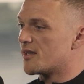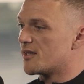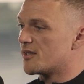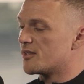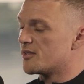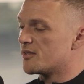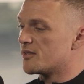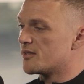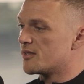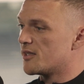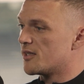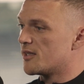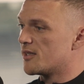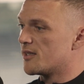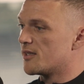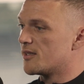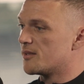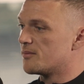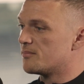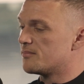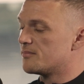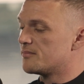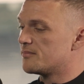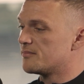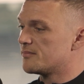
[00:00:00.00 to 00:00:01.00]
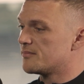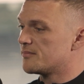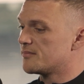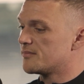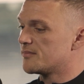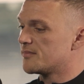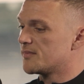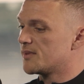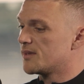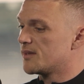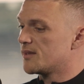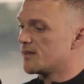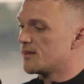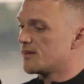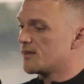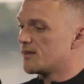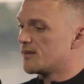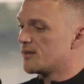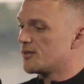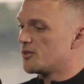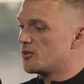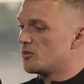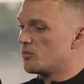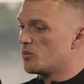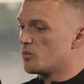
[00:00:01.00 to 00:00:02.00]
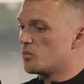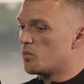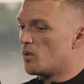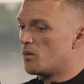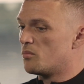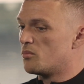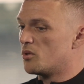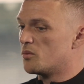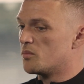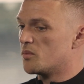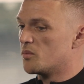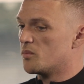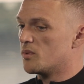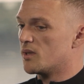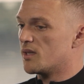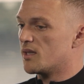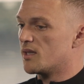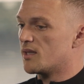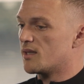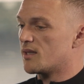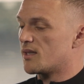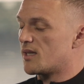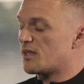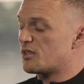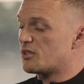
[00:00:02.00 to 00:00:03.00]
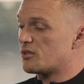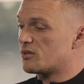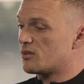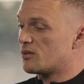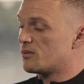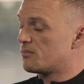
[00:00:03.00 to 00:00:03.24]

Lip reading: And there was one moment where I just